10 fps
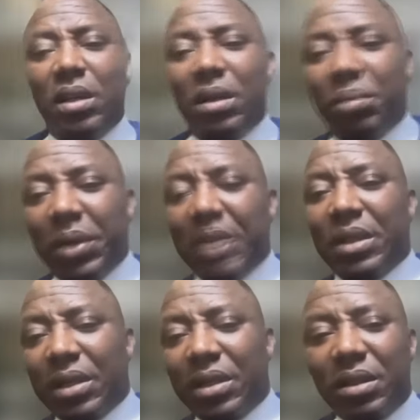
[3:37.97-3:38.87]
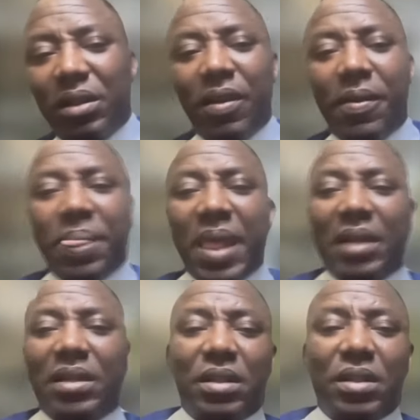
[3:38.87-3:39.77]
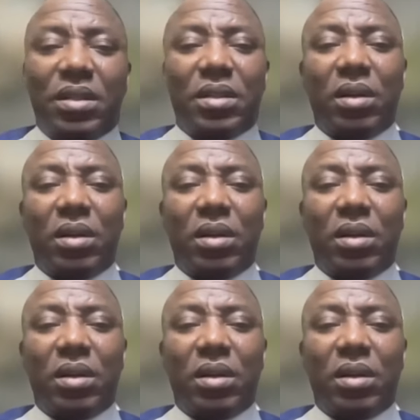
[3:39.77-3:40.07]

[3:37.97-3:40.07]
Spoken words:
presence that is